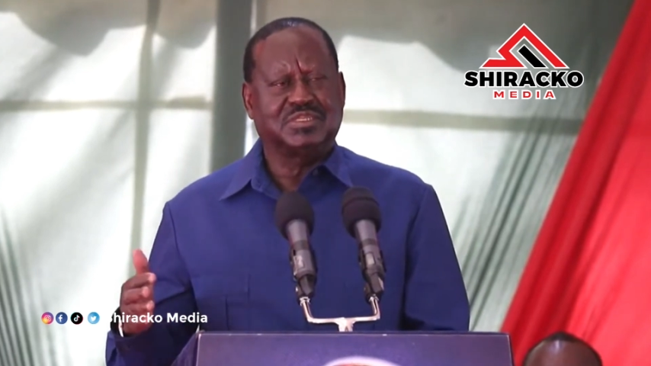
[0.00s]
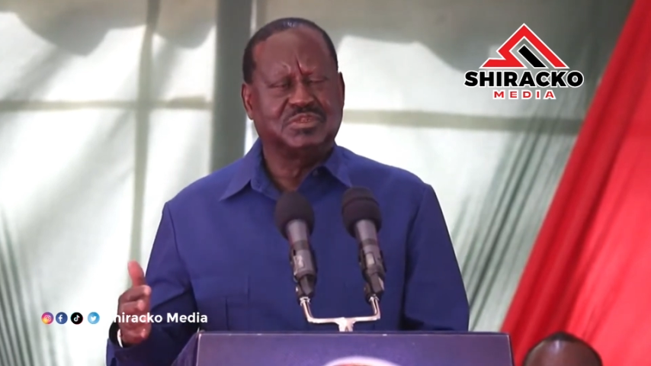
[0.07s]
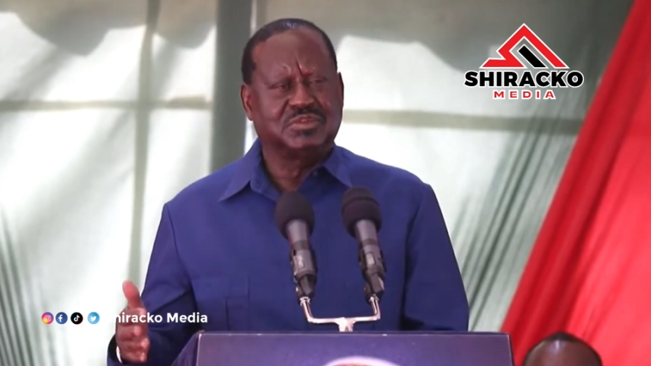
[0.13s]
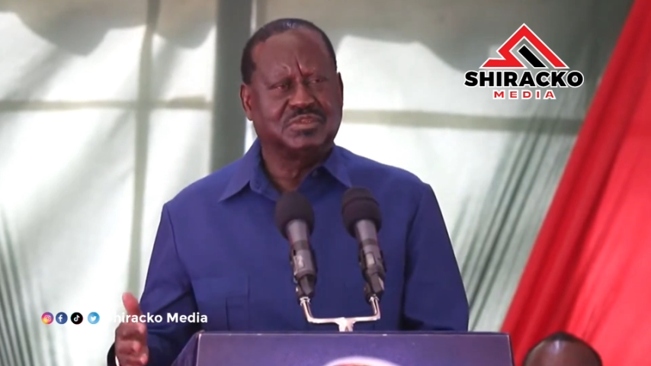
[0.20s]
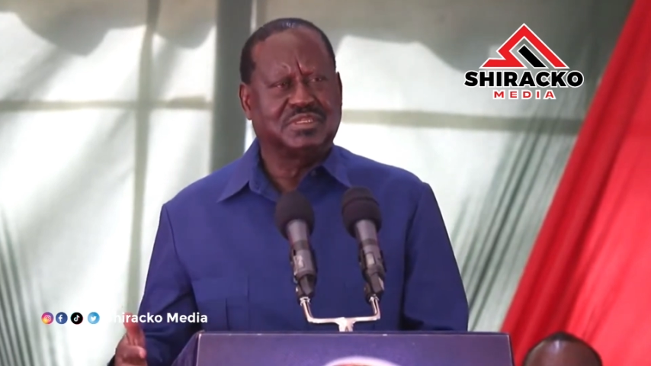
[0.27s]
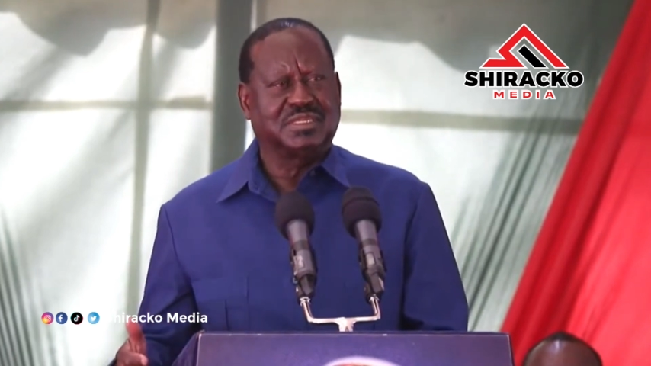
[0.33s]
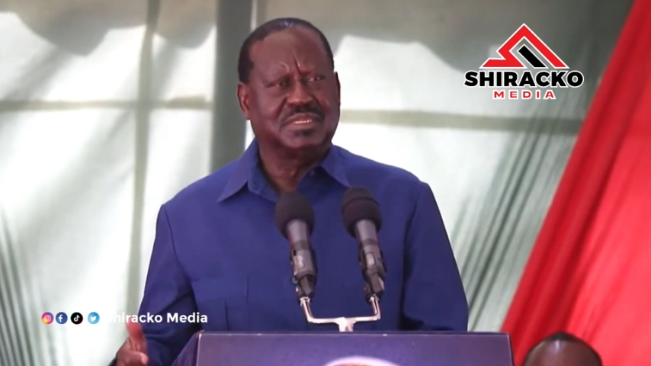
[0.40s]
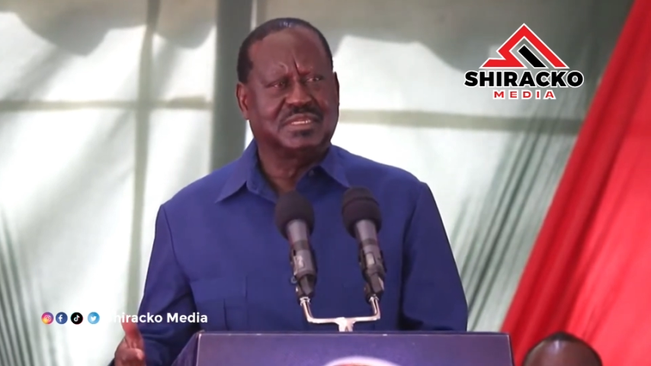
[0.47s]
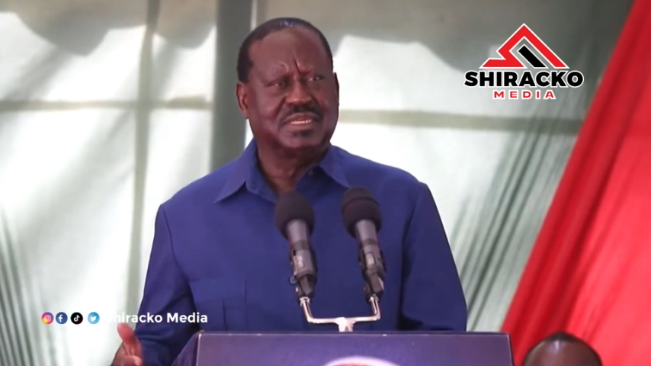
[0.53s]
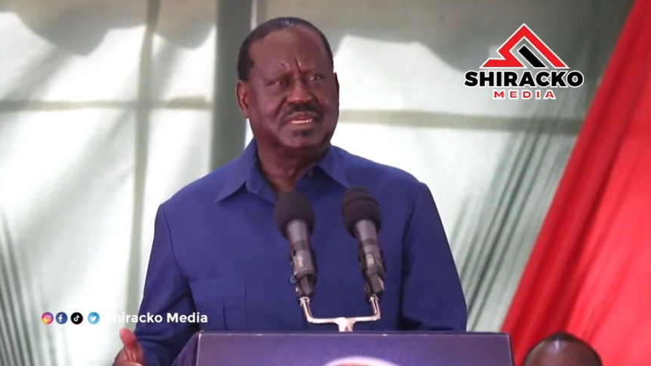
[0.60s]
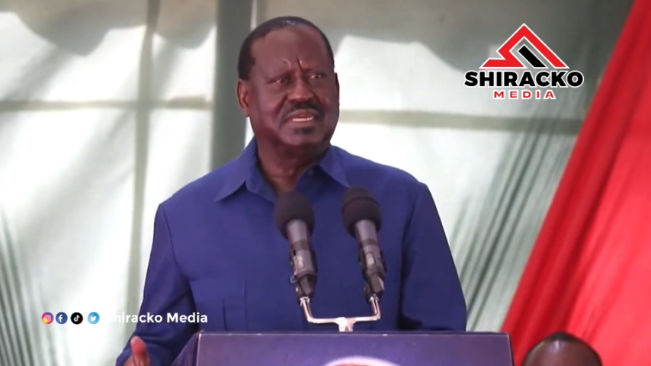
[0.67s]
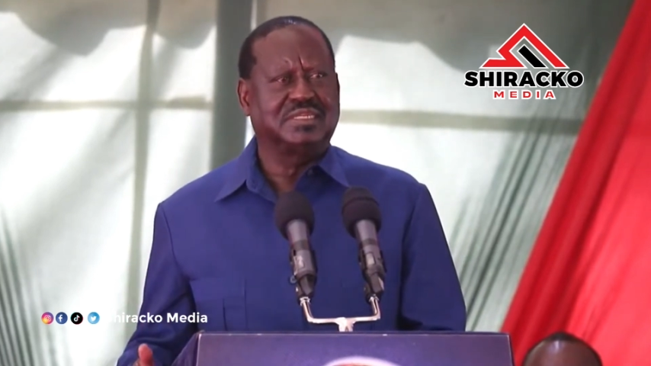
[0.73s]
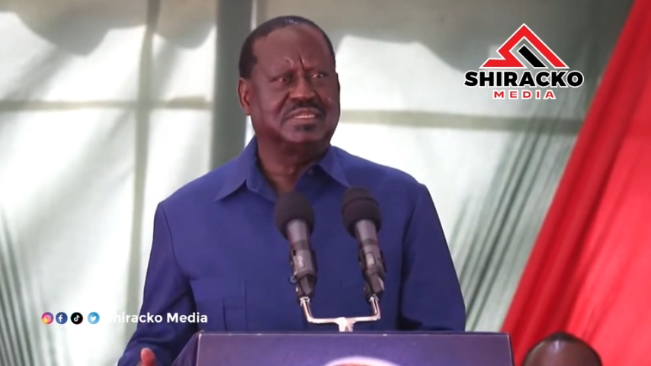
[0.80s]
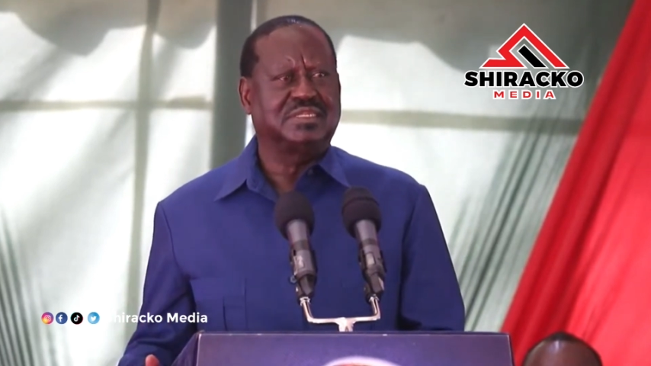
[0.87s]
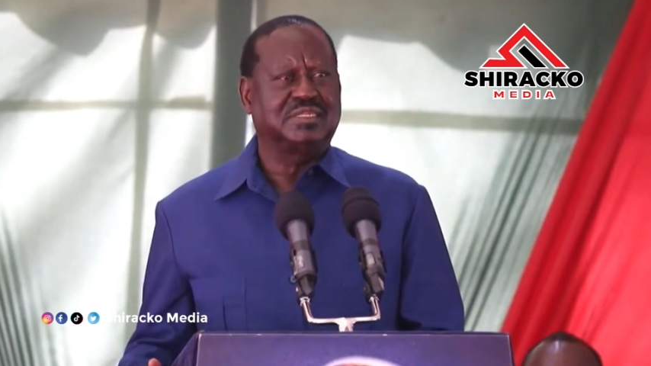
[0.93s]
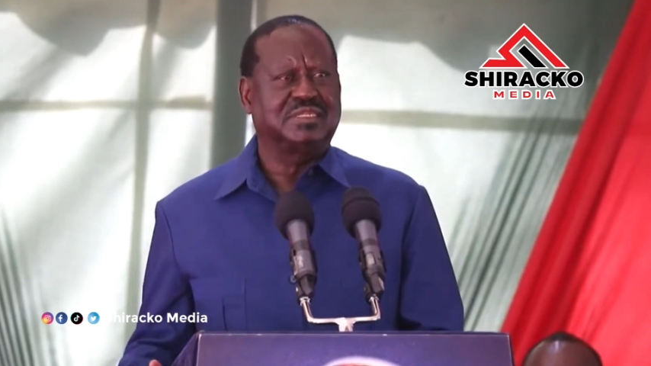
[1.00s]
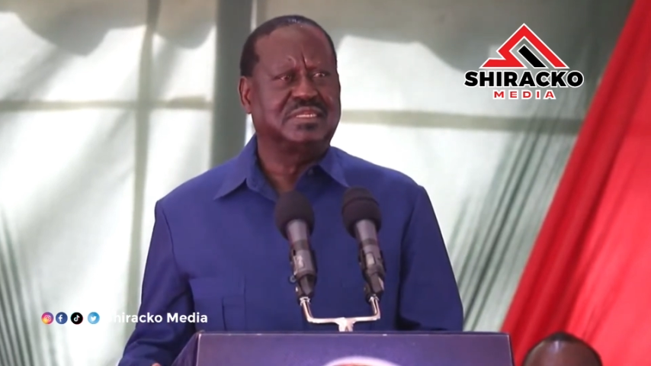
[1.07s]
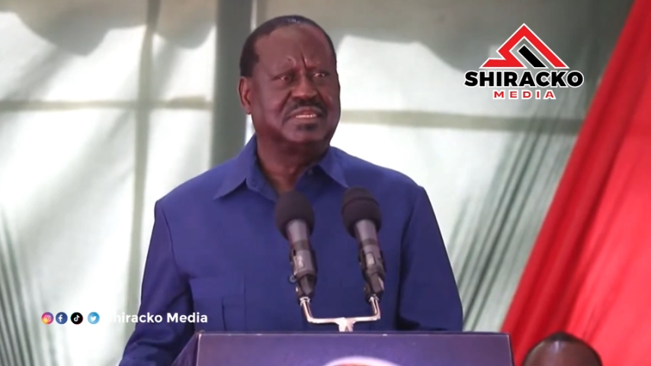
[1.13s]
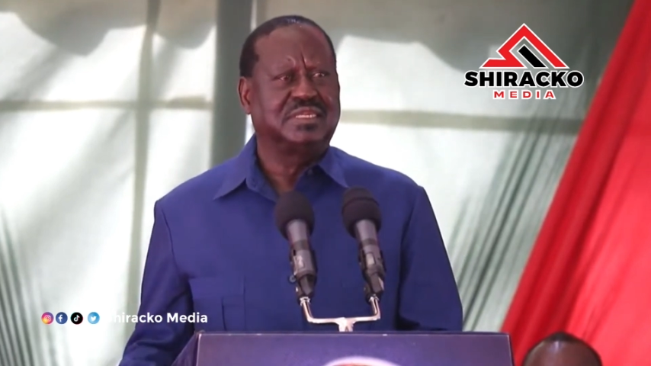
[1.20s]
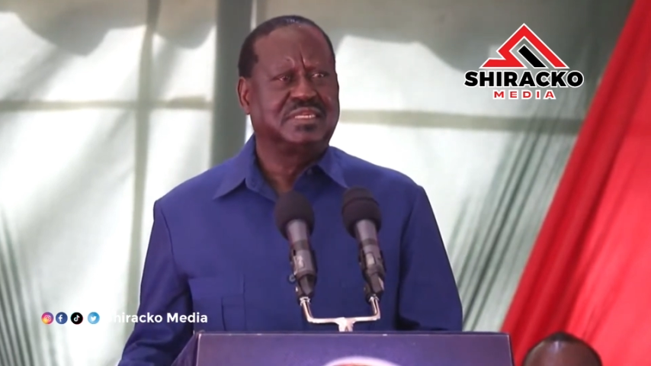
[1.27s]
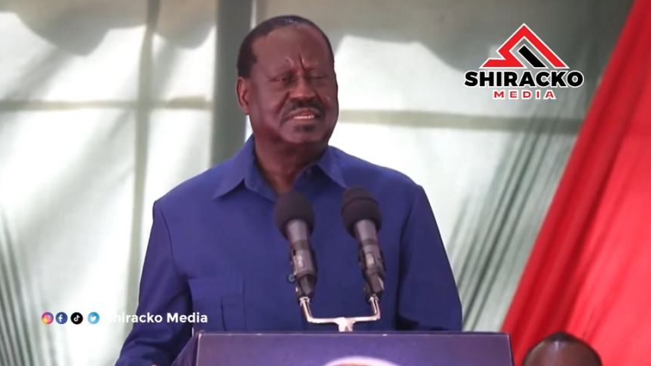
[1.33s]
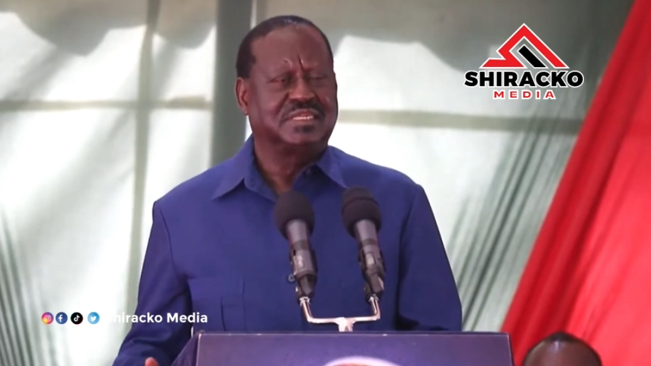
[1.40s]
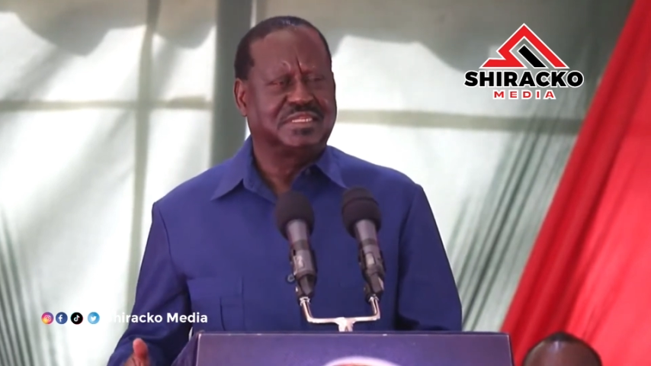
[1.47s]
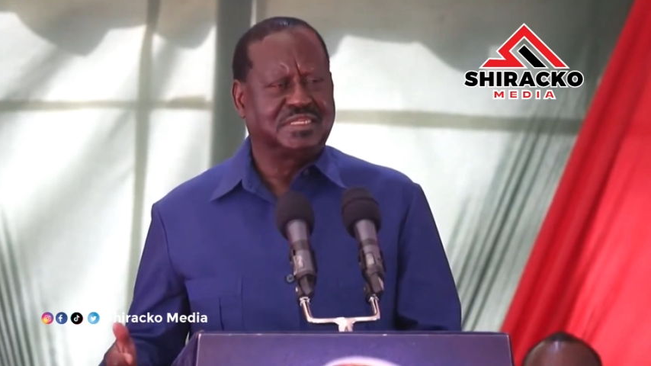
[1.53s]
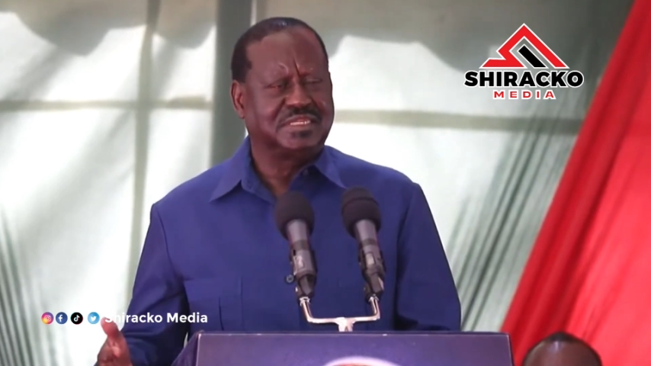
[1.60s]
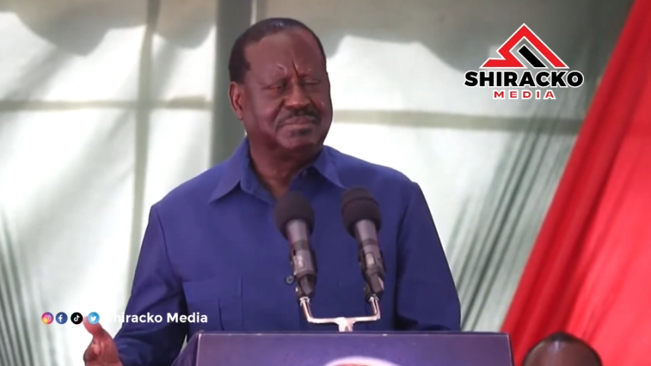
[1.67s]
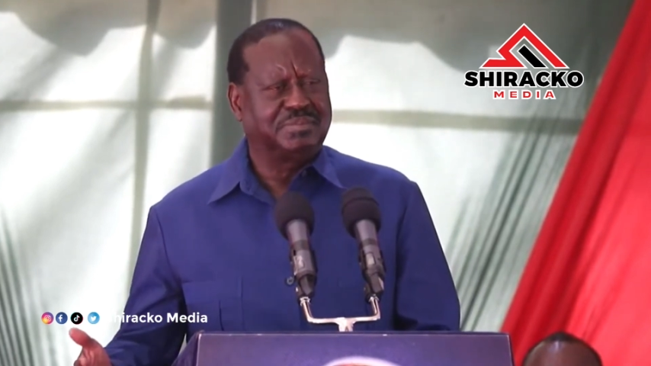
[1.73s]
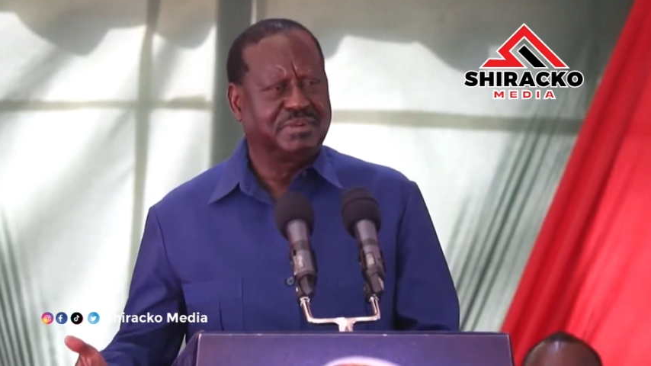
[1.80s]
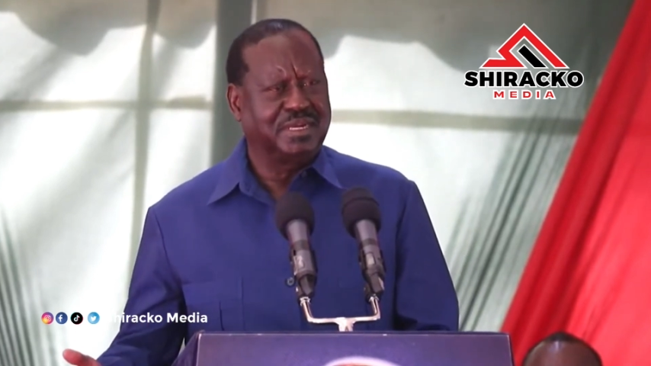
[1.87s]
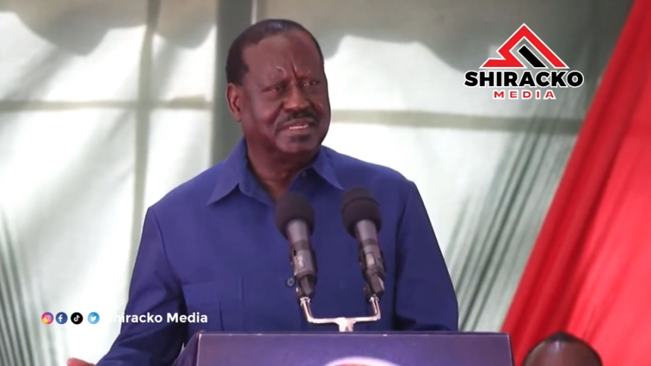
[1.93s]
youth engaged in tree
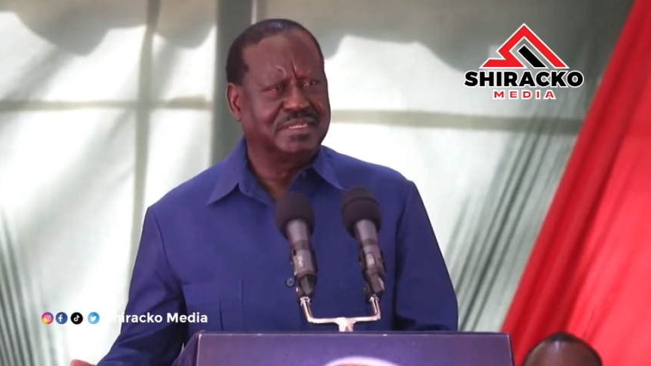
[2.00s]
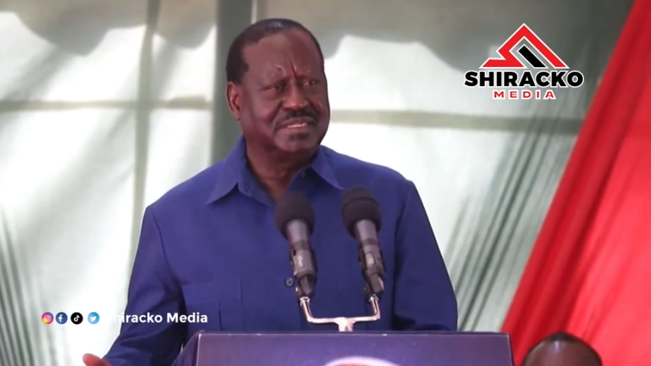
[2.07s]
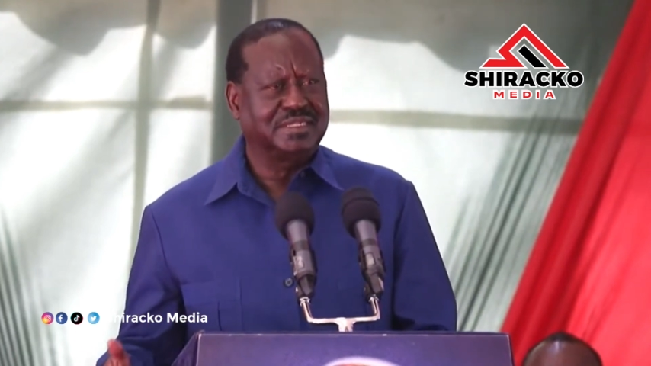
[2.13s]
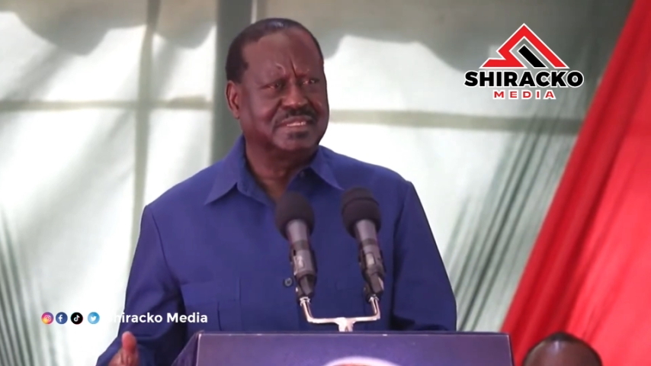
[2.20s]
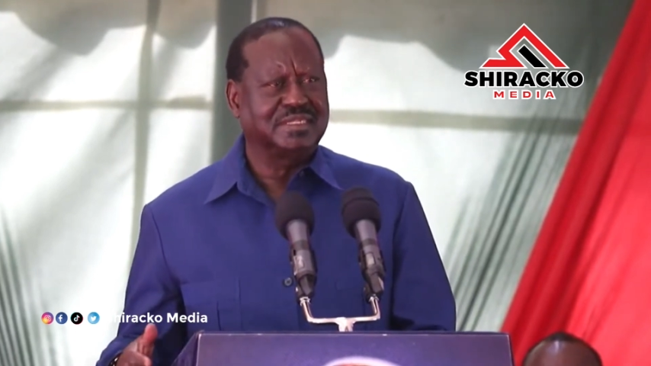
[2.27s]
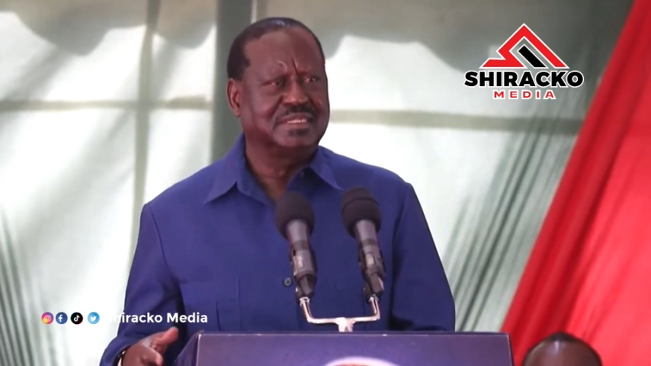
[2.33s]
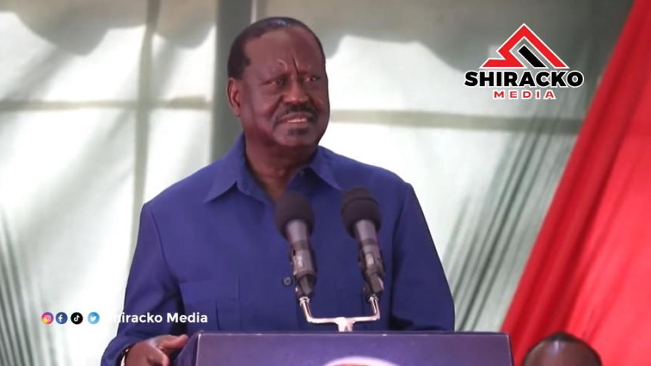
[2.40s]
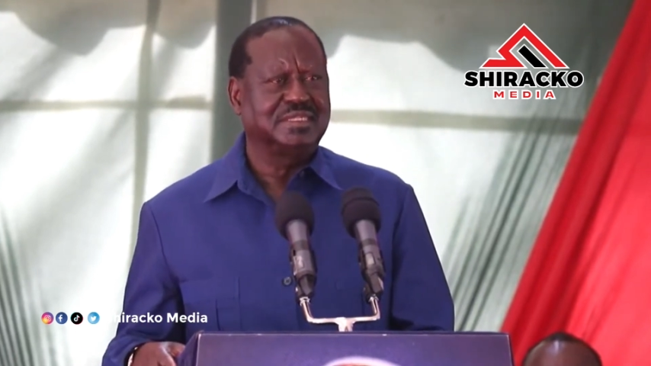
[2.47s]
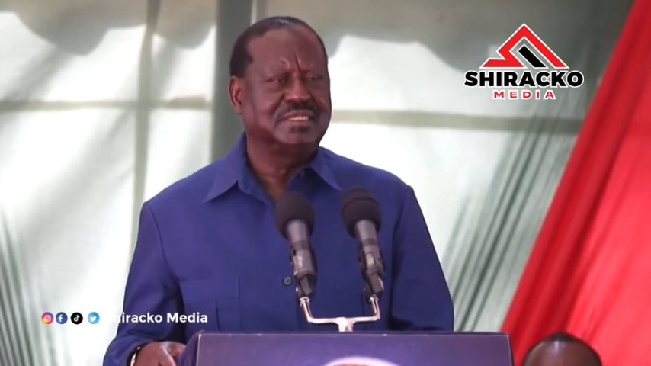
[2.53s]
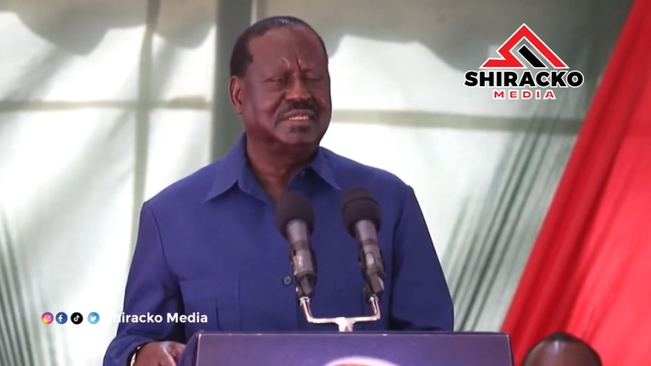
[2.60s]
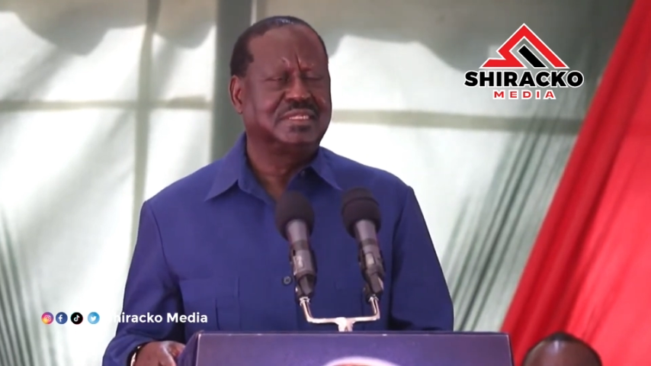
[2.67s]
planting